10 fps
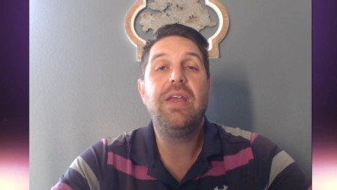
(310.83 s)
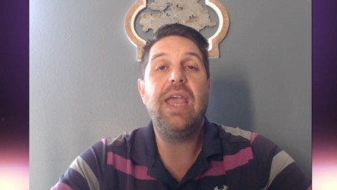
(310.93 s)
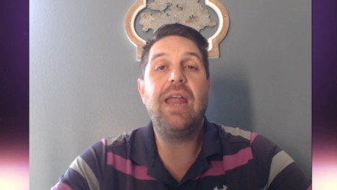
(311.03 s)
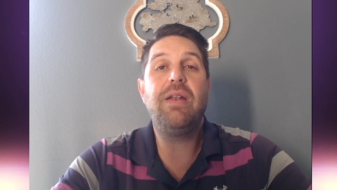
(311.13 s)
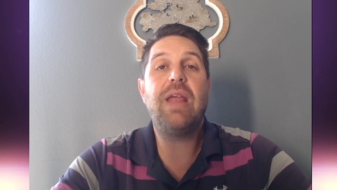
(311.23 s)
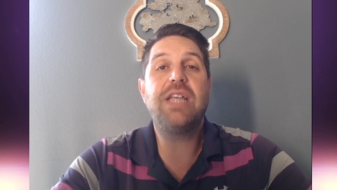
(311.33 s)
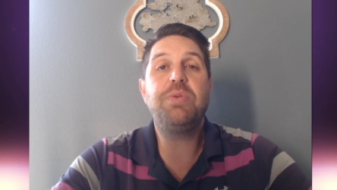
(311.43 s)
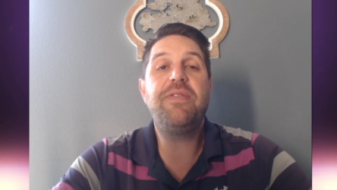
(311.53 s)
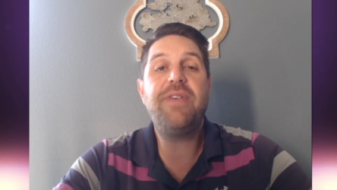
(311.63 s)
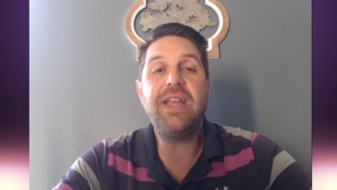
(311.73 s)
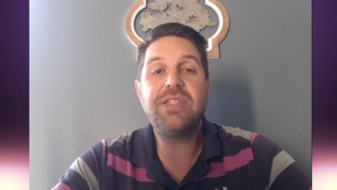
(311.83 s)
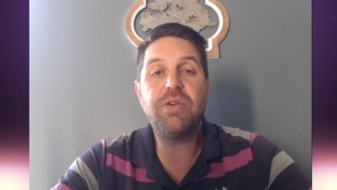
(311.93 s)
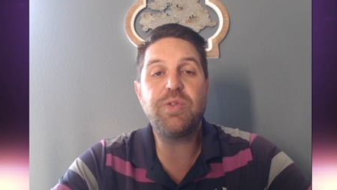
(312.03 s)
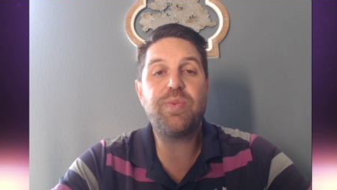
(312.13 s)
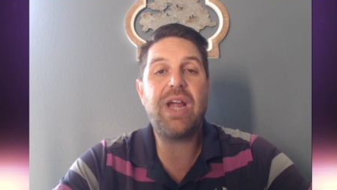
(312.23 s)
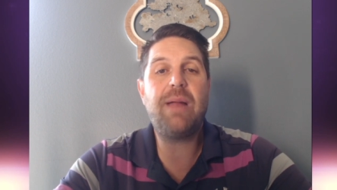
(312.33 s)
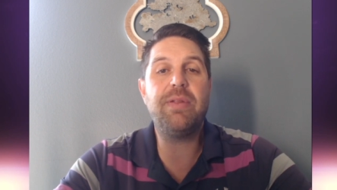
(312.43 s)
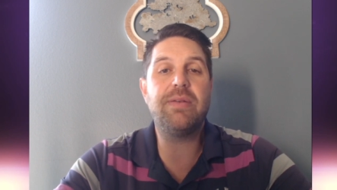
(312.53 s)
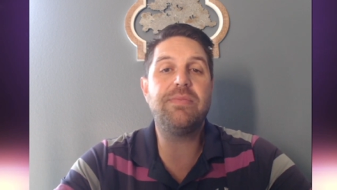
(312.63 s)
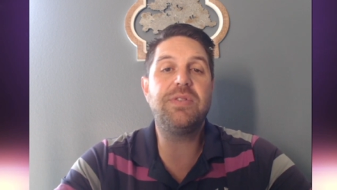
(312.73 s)
And as we face those
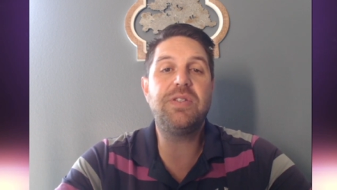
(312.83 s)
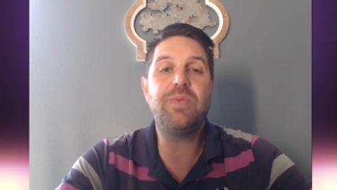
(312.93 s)
problems,